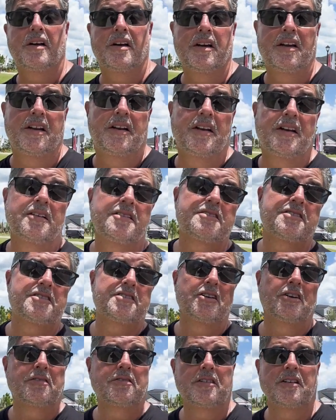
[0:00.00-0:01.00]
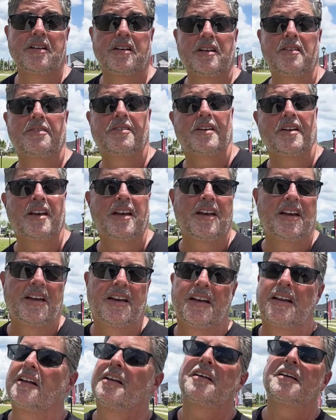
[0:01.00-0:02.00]
in Silverleaf
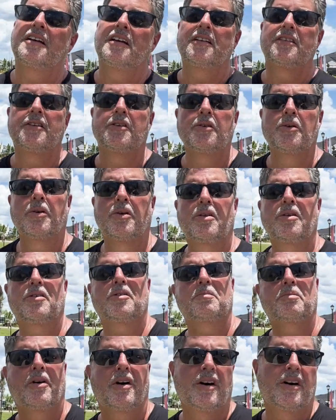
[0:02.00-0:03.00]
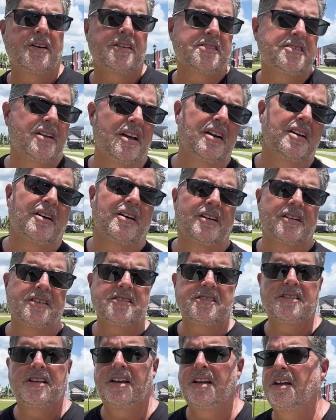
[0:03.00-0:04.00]
again, in the northern part of St.
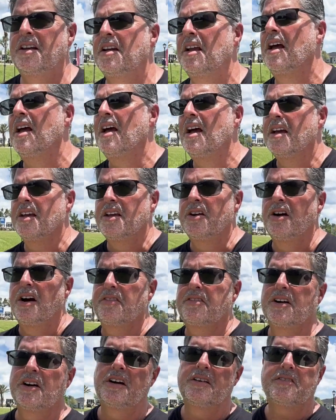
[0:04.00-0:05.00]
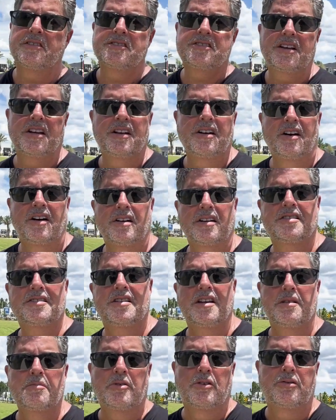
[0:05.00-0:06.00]
Augustine. You know, I've covered St. Augustine